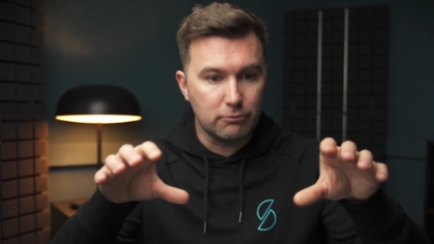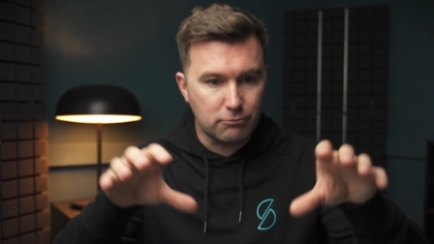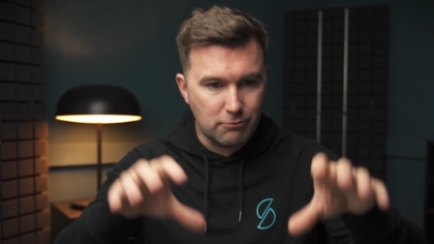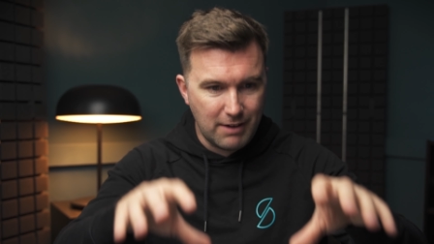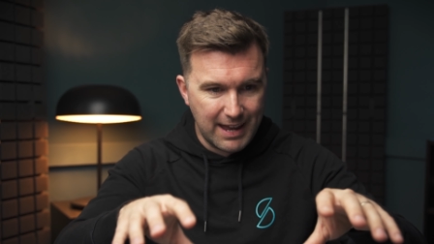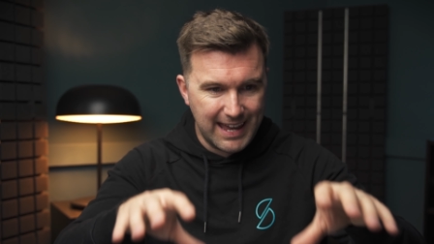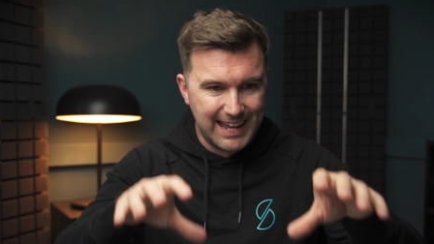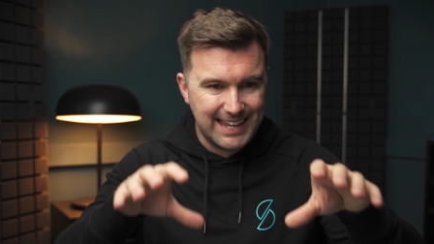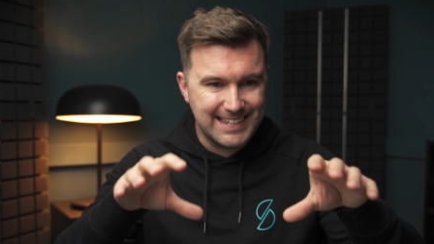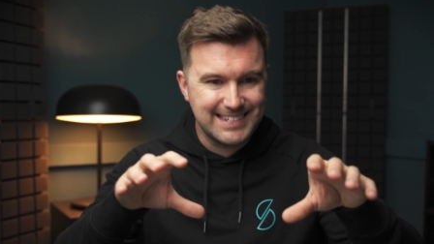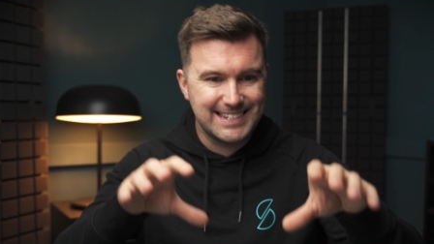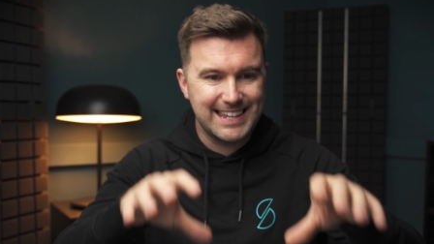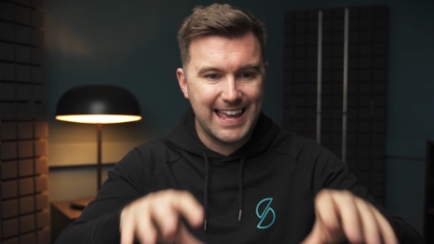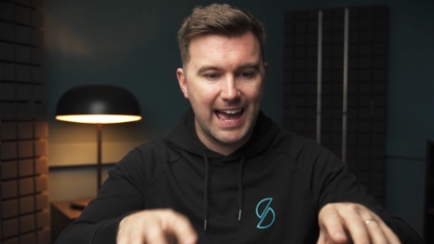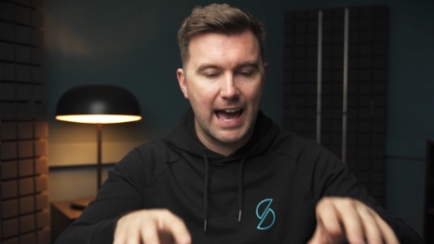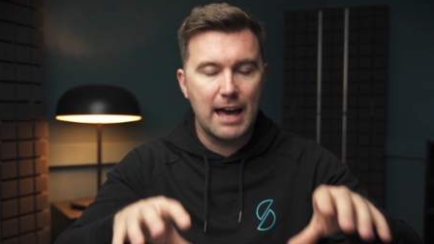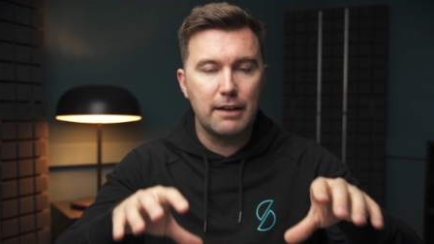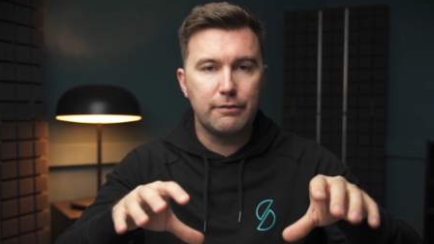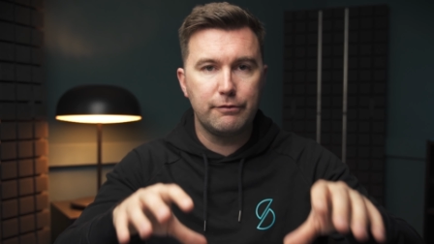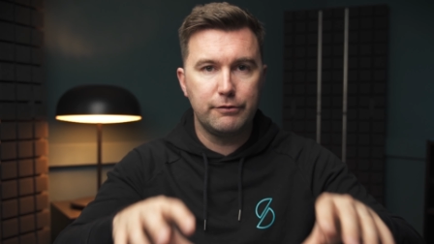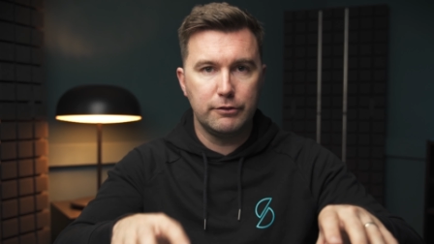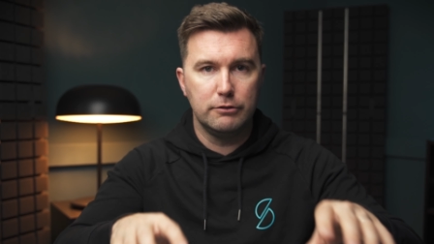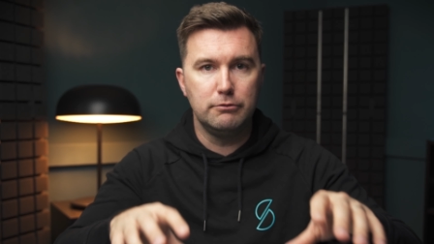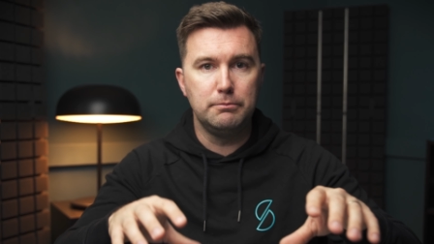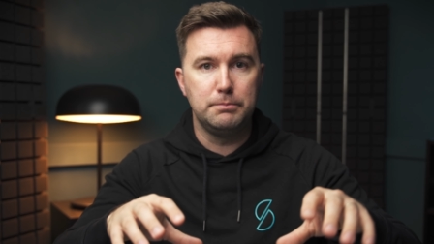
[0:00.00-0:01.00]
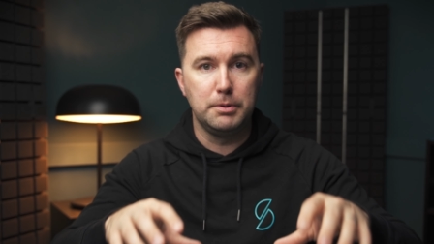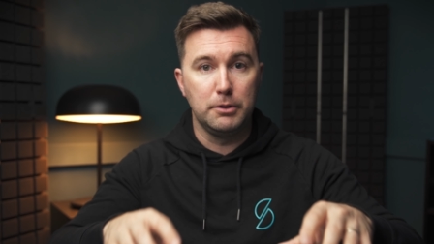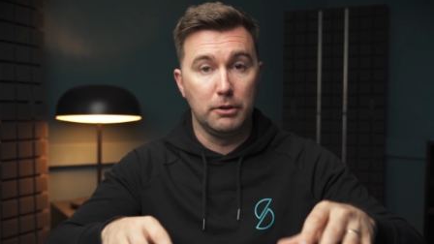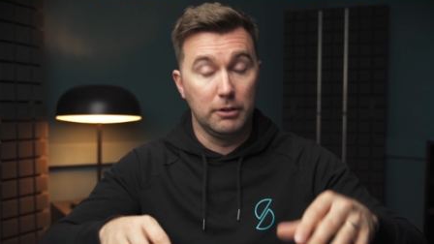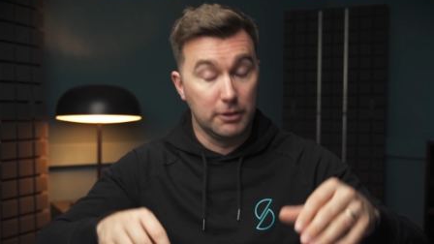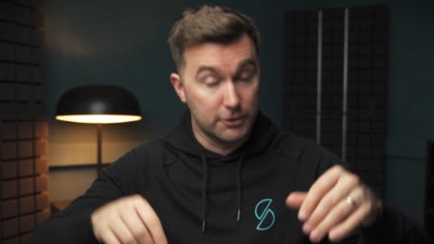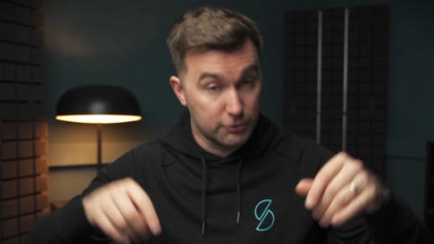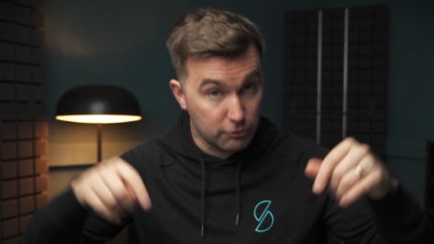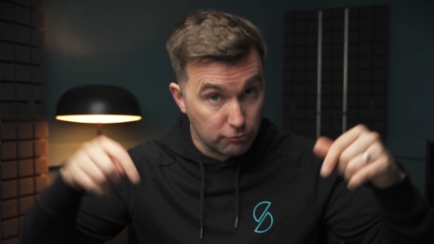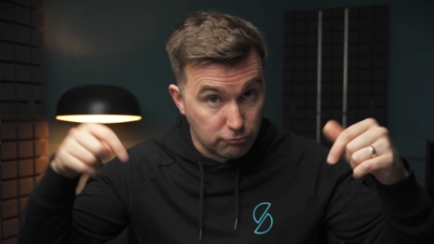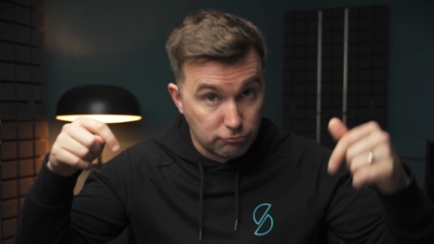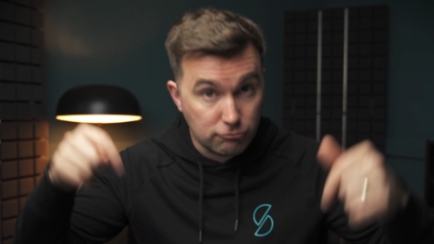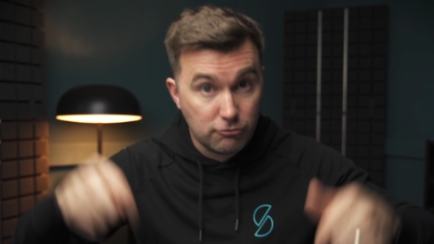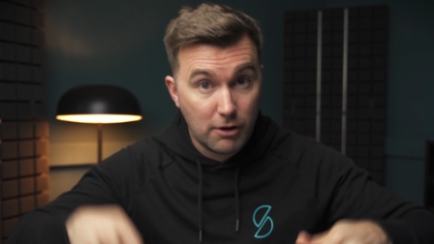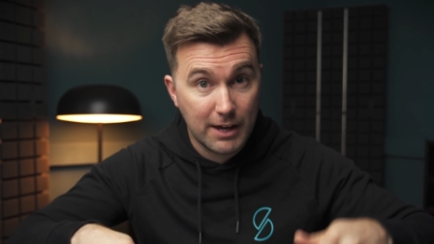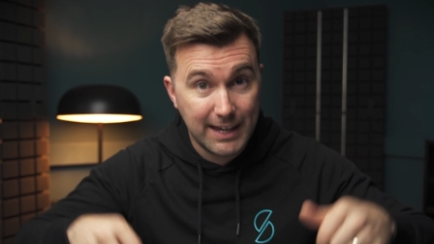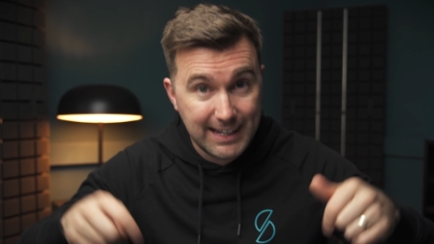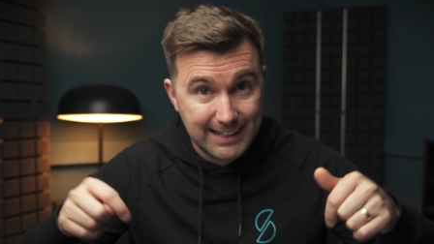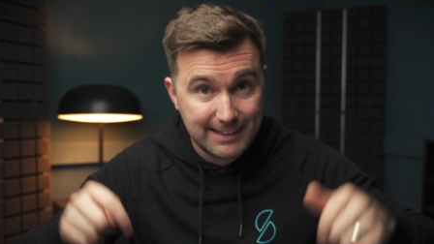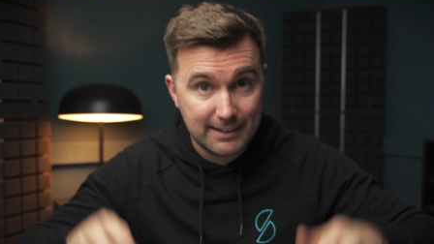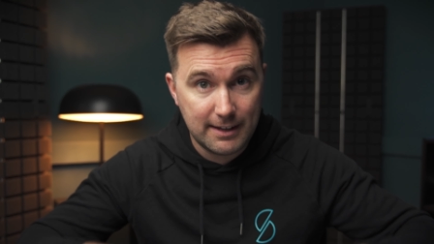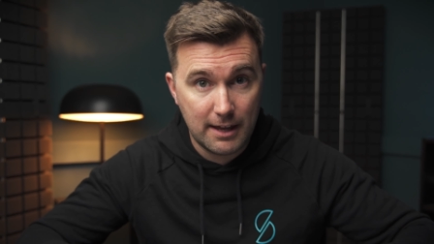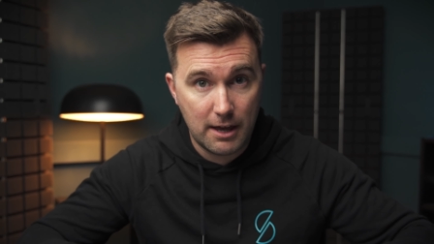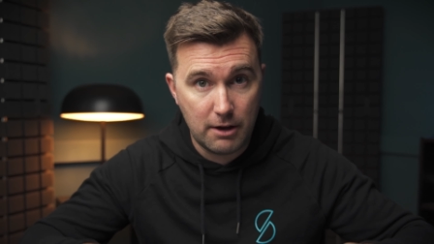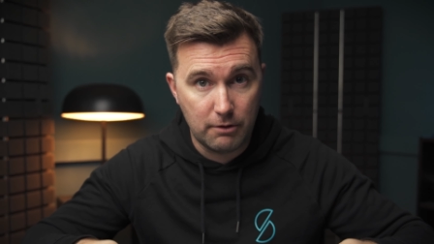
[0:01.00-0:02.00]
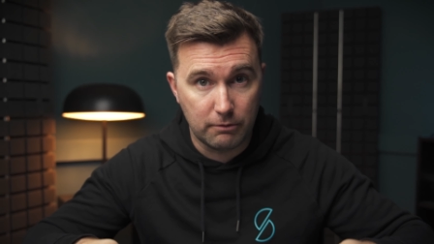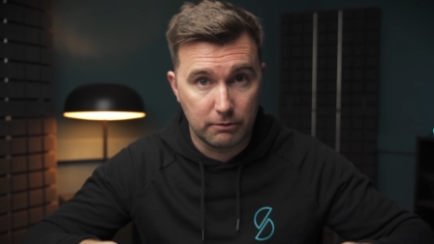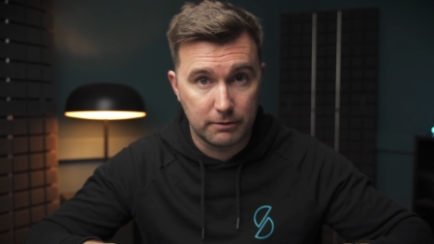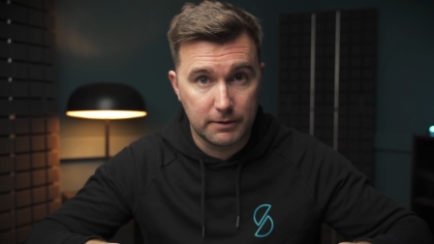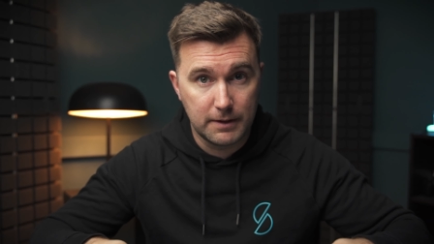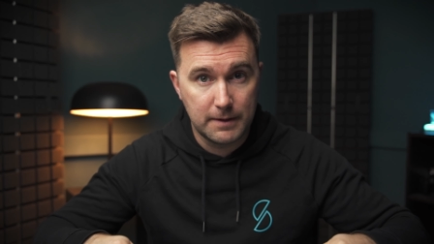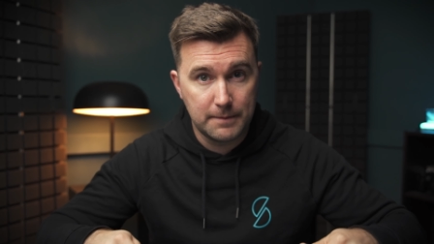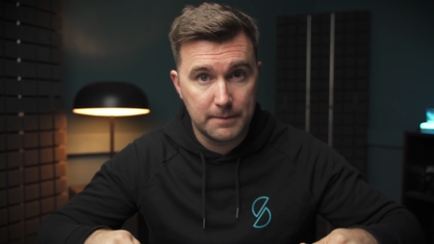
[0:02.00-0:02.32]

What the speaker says: raised cat food bowls right now.